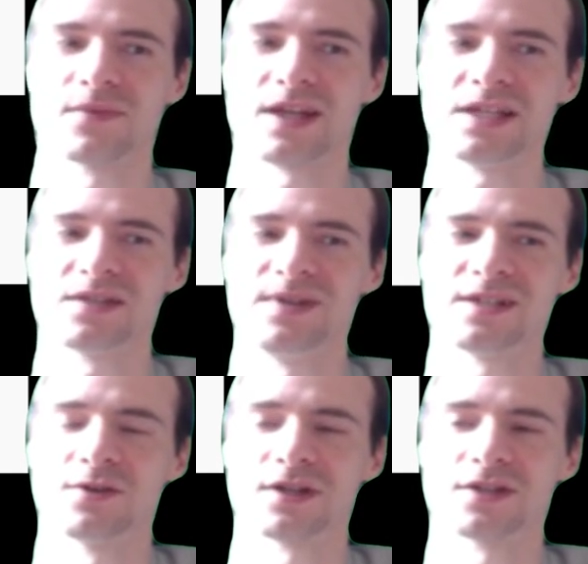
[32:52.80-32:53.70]
Is this
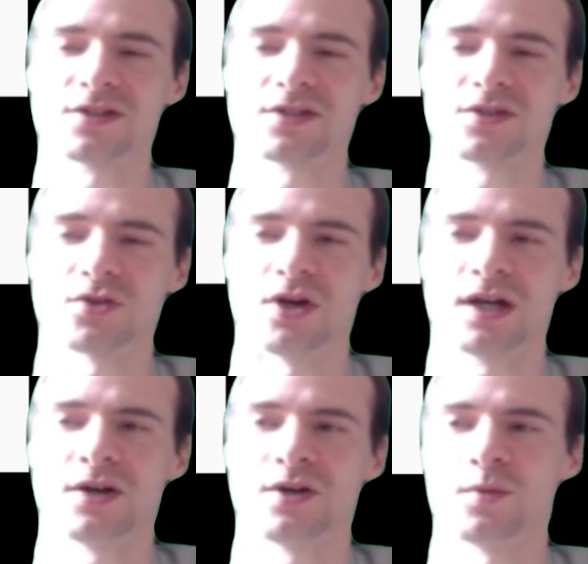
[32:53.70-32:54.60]
looking
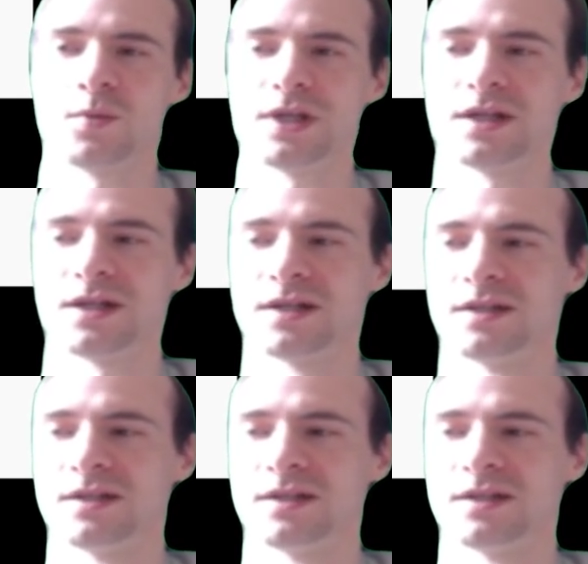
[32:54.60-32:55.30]
stronger or weaker?